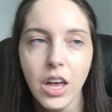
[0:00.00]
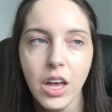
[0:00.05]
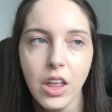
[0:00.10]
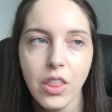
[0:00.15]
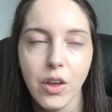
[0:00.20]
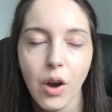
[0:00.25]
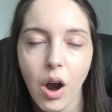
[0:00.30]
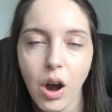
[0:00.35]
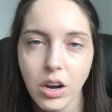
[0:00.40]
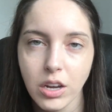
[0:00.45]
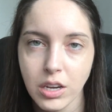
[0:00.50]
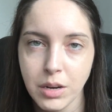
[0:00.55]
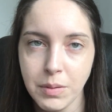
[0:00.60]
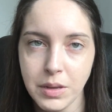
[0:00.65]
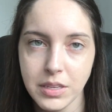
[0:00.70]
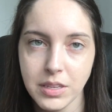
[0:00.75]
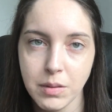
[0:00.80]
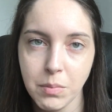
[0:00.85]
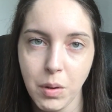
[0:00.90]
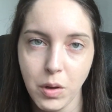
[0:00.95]
There are going to
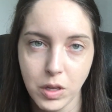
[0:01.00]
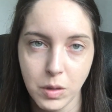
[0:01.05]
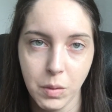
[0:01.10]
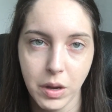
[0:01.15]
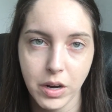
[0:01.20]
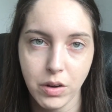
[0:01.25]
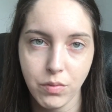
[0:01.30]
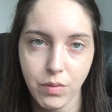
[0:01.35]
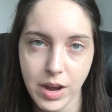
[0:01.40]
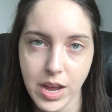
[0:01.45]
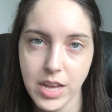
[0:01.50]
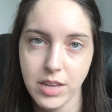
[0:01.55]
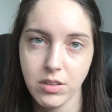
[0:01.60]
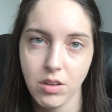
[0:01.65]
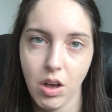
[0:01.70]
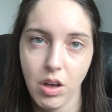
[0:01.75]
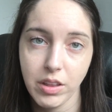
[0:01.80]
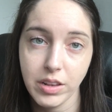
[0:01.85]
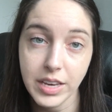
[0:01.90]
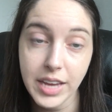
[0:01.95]
be some Pokemon in raids
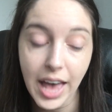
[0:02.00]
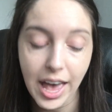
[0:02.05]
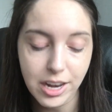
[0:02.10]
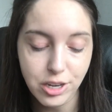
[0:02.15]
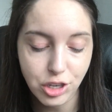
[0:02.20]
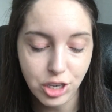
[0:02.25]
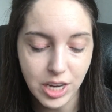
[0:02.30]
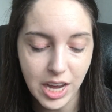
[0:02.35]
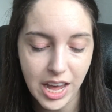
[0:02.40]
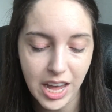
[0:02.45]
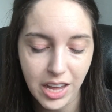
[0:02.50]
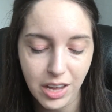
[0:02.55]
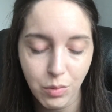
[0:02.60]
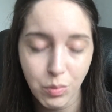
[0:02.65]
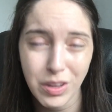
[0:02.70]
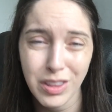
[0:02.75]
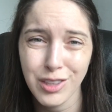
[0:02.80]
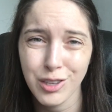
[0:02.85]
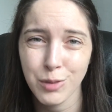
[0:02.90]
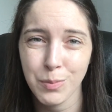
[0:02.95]
on catch day
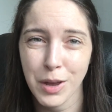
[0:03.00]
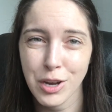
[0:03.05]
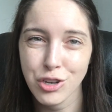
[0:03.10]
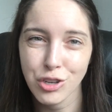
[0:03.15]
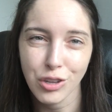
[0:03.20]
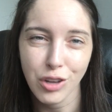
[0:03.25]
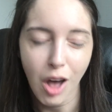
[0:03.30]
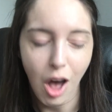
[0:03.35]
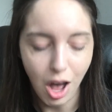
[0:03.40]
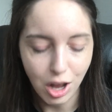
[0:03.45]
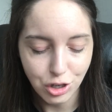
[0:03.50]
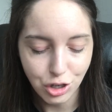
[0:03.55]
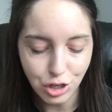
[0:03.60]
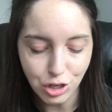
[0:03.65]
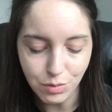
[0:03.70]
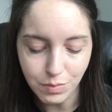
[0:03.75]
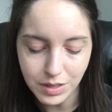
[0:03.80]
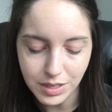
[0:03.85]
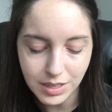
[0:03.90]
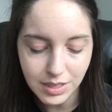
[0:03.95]
with special
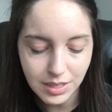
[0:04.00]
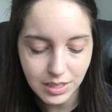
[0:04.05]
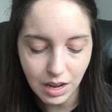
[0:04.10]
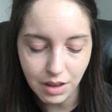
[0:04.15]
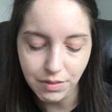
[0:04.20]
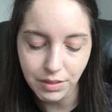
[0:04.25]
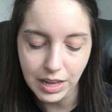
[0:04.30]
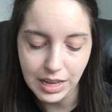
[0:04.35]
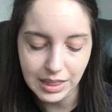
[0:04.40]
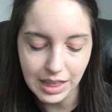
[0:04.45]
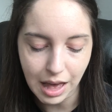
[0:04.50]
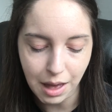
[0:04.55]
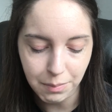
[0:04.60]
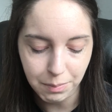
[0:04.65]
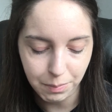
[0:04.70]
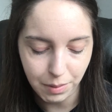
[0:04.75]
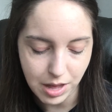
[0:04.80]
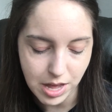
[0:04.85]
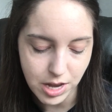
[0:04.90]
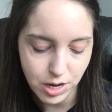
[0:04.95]
costumes and stuff like
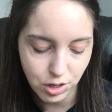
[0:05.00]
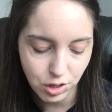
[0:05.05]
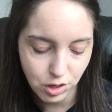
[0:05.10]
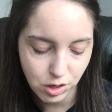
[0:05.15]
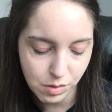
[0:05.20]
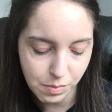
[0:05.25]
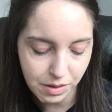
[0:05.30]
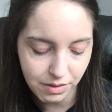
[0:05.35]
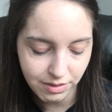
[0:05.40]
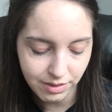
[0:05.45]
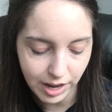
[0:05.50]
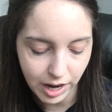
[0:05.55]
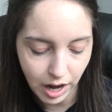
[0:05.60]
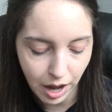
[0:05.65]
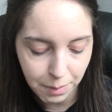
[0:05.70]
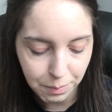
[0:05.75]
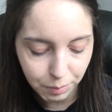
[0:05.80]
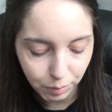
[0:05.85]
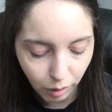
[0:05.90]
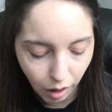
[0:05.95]
that, but to be fair,
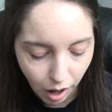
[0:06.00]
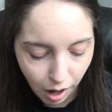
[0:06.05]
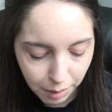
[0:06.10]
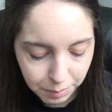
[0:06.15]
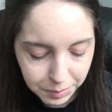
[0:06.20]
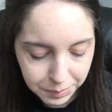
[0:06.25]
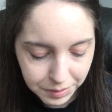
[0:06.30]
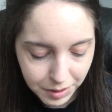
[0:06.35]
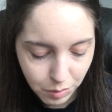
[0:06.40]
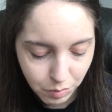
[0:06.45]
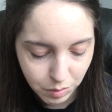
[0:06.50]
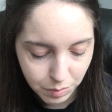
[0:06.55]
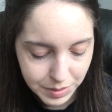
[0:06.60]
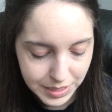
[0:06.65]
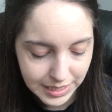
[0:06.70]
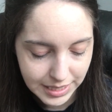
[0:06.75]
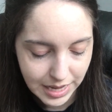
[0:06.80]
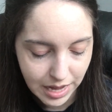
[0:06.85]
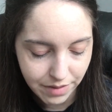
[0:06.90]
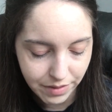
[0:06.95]
I probably will be
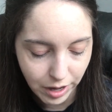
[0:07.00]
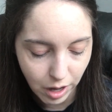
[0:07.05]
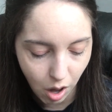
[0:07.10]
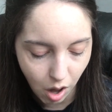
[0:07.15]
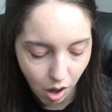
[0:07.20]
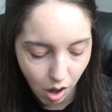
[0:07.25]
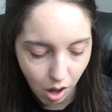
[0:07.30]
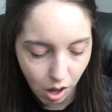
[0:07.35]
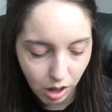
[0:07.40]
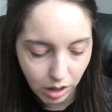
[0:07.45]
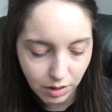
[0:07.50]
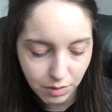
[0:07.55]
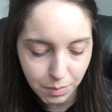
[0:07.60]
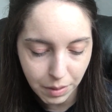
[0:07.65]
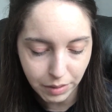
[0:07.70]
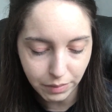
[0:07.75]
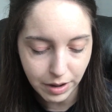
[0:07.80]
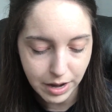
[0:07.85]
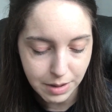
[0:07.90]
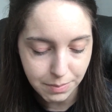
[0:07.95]
saving all of
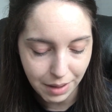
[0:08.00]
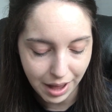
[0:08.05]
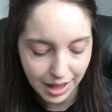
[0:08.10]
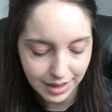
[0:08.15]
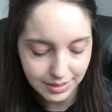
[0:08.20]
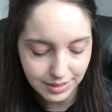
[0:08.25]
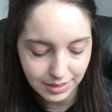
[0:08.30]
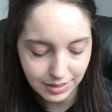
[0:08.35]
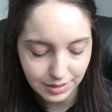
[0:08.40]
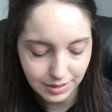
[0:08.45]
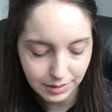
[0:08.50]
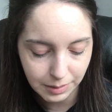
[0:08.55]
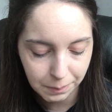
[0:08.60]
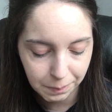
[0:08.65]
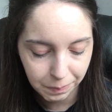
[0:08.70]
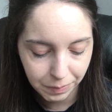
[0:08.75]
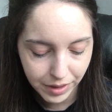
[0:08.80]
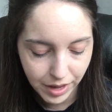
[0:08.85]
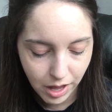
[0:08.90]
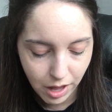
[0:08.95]
my raid passes
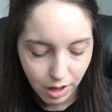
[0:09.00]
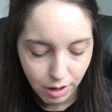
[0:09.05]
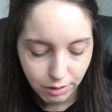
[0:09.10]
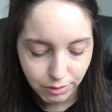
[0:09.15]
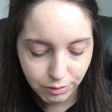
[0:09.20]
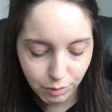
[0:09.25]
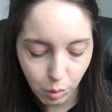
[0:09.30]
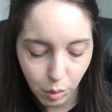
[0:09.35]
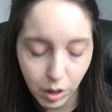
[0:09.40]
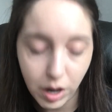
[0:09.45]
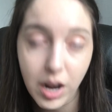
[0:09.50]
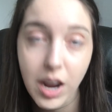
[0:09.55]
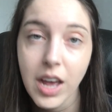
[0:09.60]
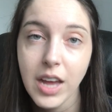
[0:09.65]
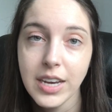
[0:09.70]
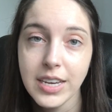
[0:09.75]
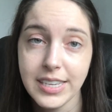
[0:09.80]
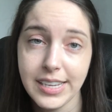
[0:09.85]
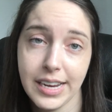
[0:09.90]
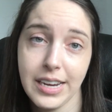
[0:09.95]
for
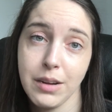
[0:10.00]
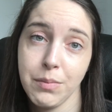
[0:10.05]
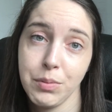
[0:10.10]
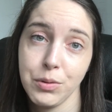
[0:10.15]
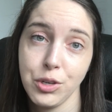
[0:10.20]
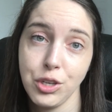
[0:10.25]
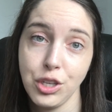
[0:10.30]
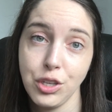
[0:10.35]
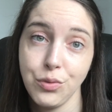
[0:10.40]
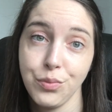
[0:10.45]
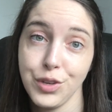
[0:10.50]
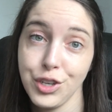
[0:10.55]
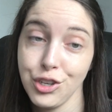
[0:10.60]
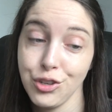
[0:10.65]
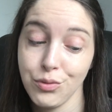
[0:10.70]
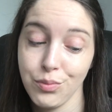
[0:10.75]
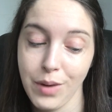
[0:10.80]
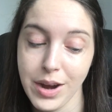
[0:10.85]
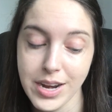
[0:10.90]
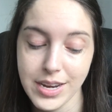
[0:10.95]
day number 2, which
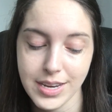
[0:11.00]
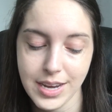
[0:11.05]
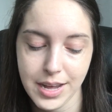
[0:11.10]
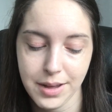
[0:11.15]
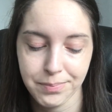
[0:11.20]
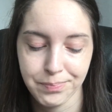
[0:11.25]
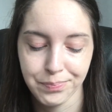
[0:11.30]
is raid day.